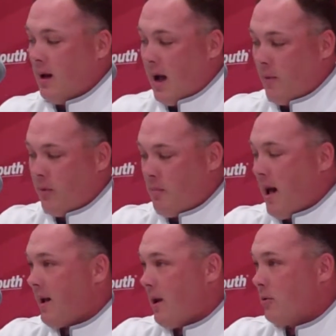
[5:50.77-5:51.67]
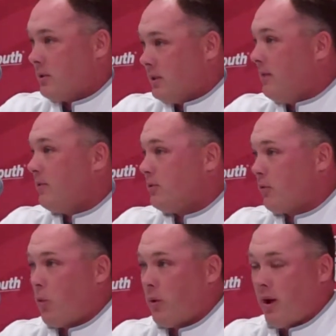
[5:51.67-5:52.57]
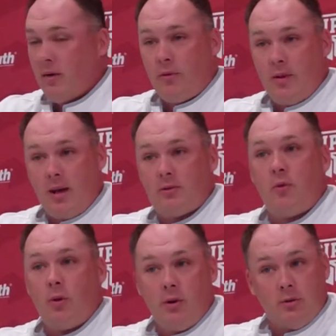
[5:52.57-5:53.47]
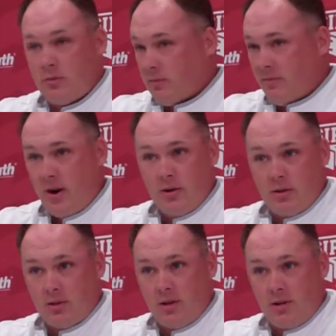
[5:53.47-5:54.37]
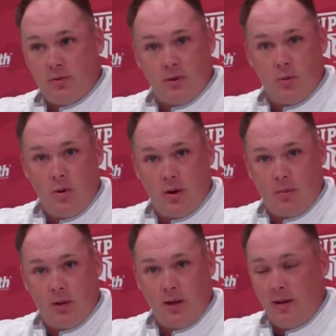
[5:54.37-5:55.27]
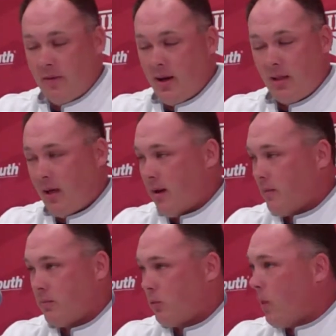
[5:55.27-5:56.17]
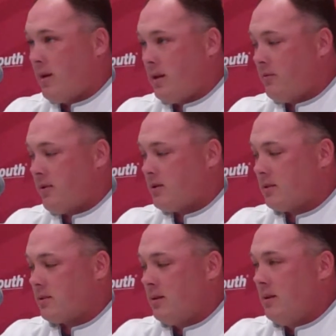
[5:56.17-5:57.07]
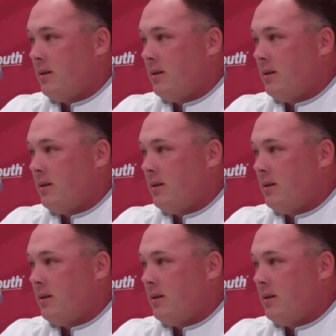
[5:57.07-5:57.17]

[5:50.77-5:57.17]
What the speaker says: I went back and I was the defensive coordinator for the next 4 years, very successful at the 1AA level, had a lot of great defenses.